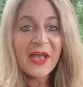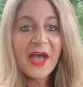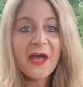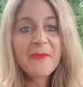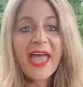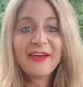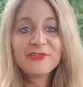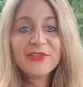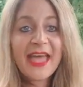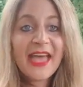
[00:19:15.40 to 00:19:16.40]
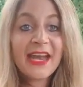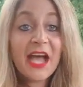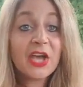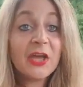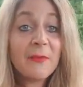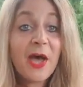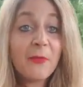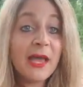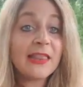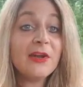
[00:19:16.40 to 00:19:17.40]
after that, I come
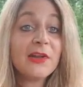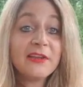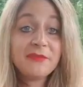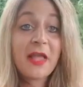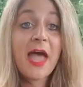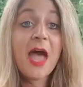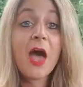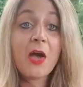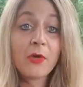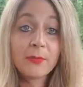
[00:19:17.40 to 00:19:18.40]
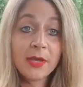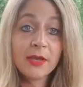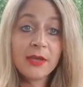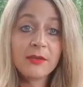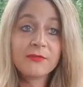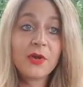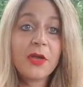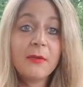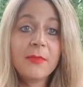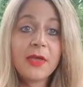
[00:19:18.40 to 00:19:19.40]
home. I literally fly home
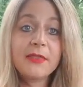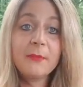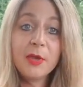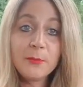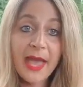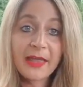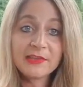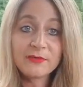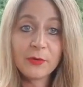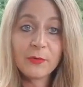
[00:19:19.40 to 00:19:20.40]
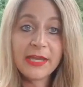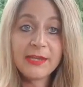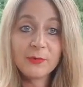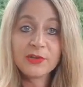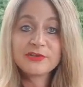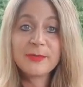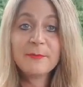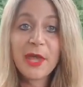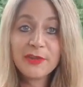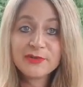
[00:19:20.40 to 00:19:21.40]
from the Moon Palace for a week. We're going to spend
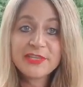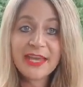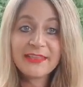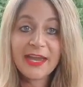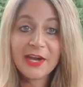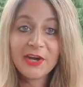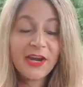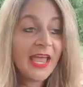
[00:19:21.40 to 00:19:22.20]
Mother's Day there.